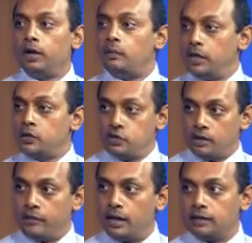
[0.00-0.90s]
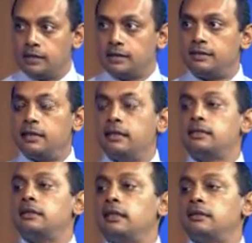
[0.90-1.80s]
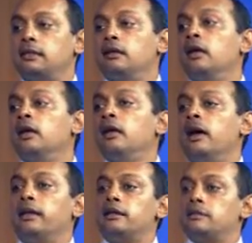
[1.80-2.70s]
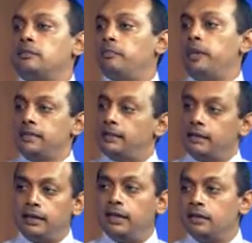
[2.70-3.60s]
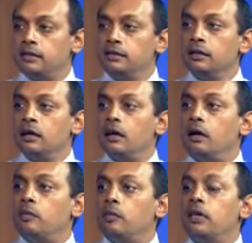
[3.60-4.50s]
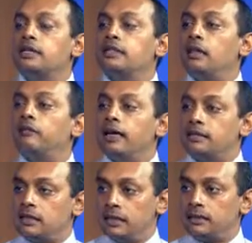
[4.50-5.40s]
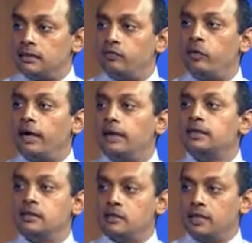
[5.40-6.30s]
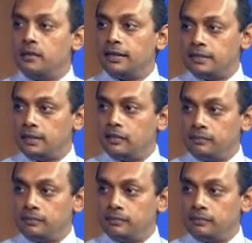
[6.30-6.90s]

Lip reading: the Ministry of Health is stated, and is basically that we self-isolate if we're asymptomatic.